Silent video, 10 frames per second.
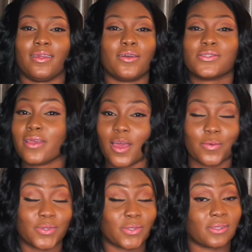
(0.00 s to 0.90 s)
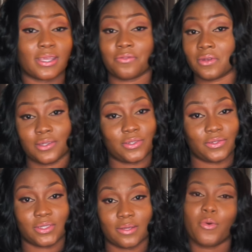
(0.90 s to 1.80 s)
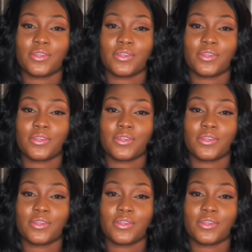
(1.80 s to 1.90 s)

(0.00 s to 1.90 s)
It also helps you to save relationships.